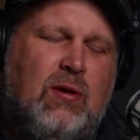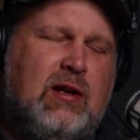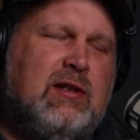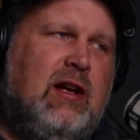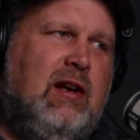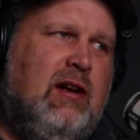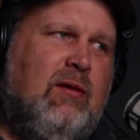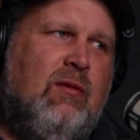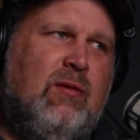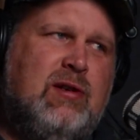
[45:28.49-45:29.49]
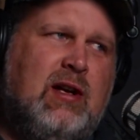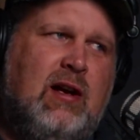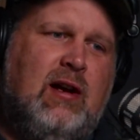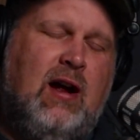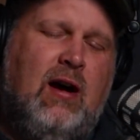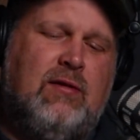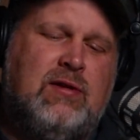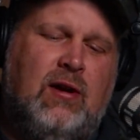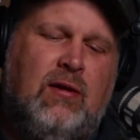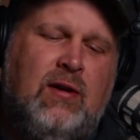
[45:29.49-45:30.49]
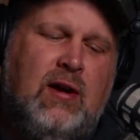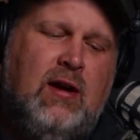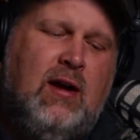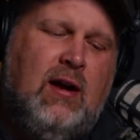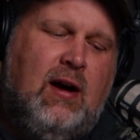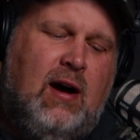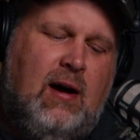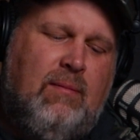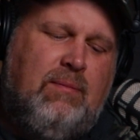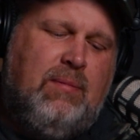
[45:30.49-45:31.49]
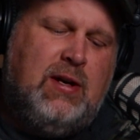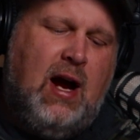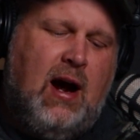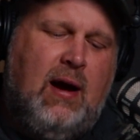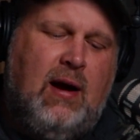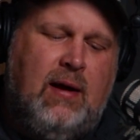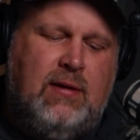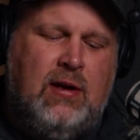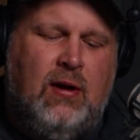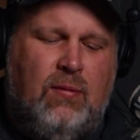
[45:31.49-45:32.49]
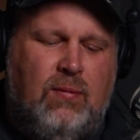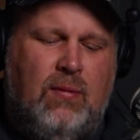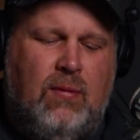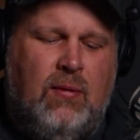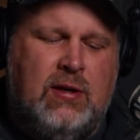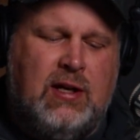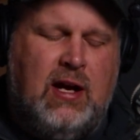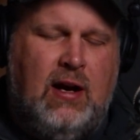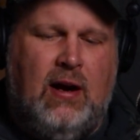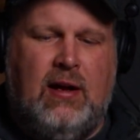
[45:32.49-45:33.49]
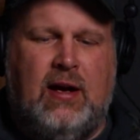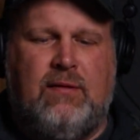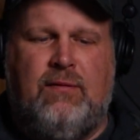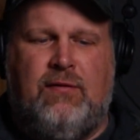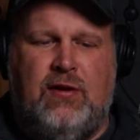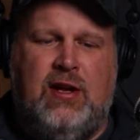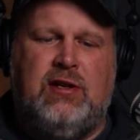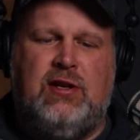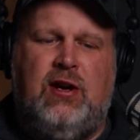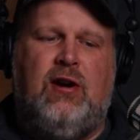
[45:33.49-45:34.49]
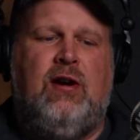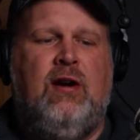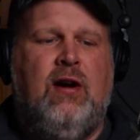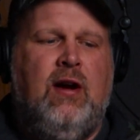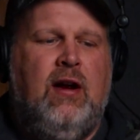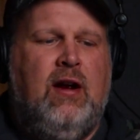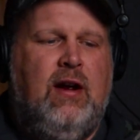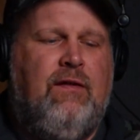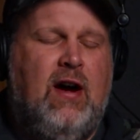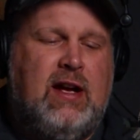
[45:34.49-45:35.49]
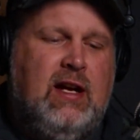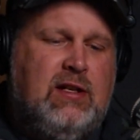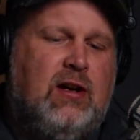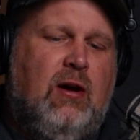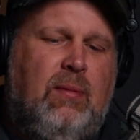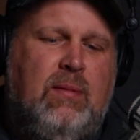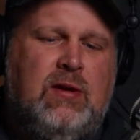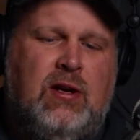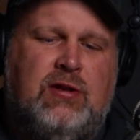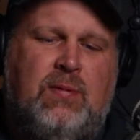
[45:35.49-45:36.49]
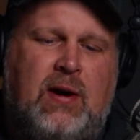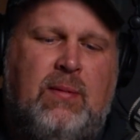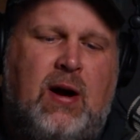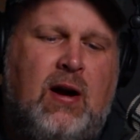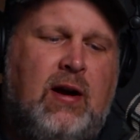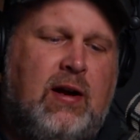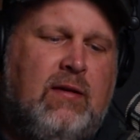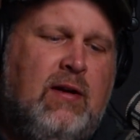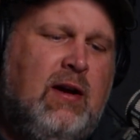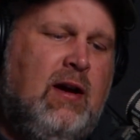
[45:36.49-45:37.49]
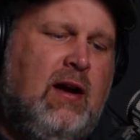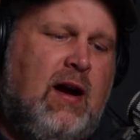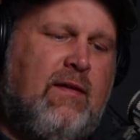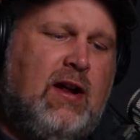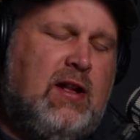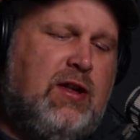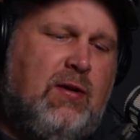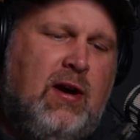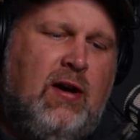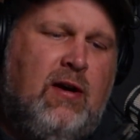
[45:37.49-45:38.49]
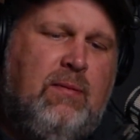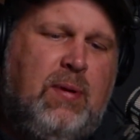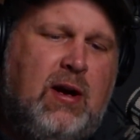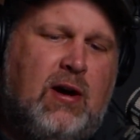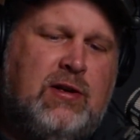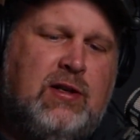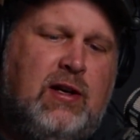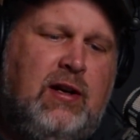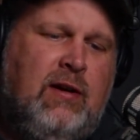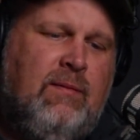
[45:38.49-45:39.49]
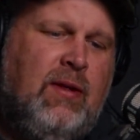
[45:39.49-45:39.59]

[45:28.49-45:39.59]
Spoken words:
where it's going to hit when we send it out. So, but yeah, I once again, I like for this year, if I get to go, spring bear hunting, I've got the 300 PRC